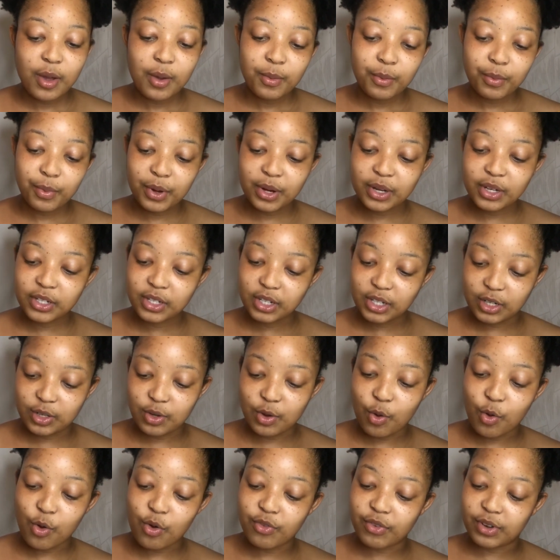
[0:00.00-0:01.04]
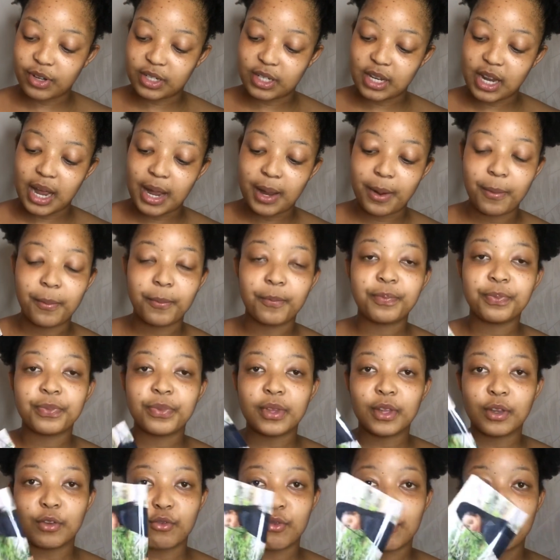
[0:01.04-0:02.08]
printed over time.
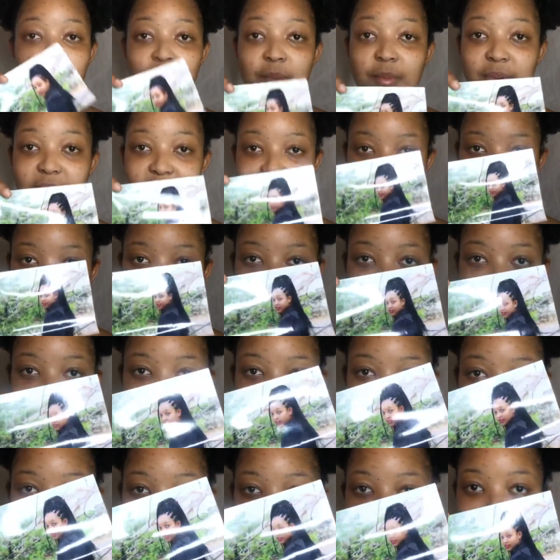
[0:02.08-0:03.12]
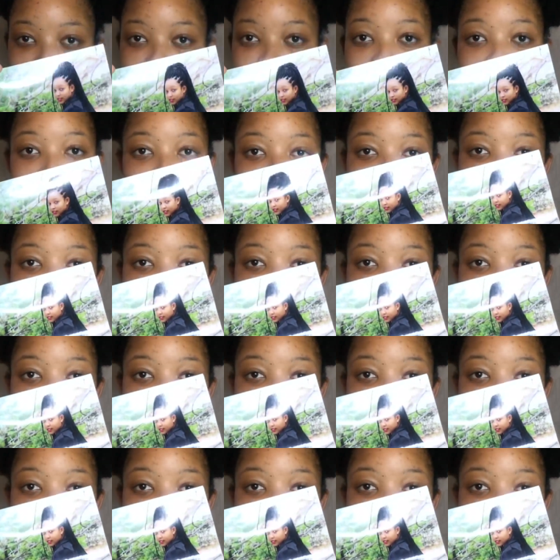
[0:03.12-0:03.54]
Remember I told you guys I